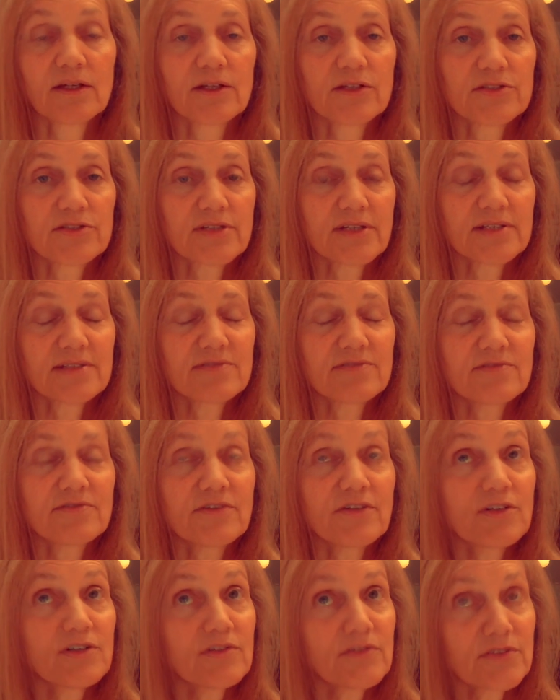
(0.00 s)
So that's a
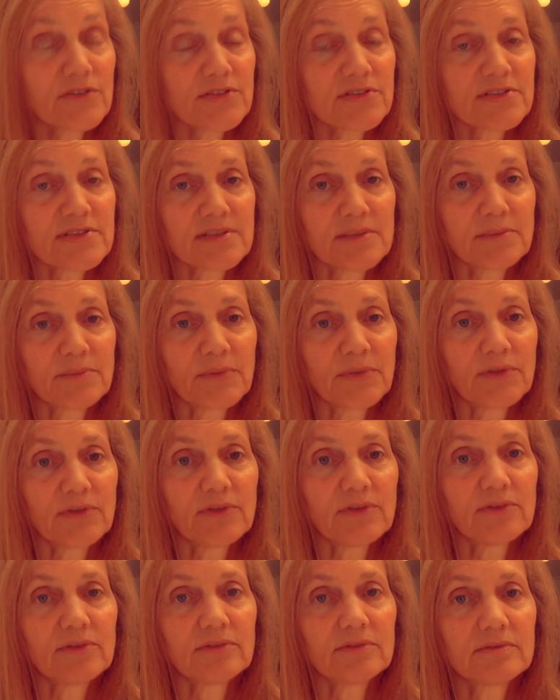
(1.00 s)
very, very
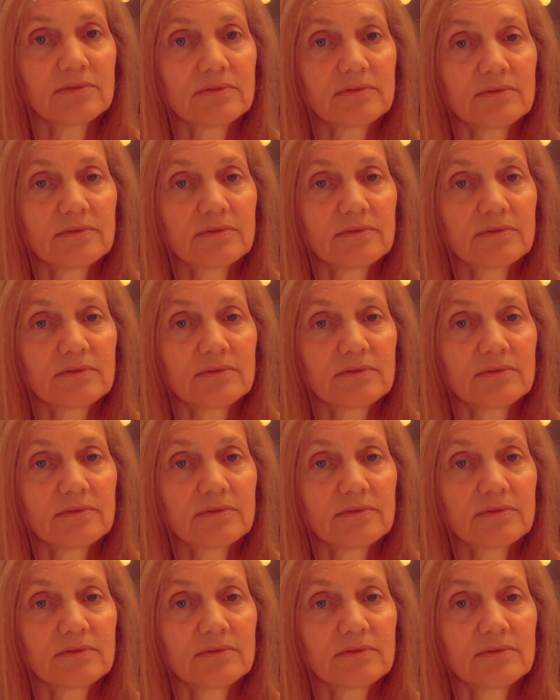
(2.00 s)
simple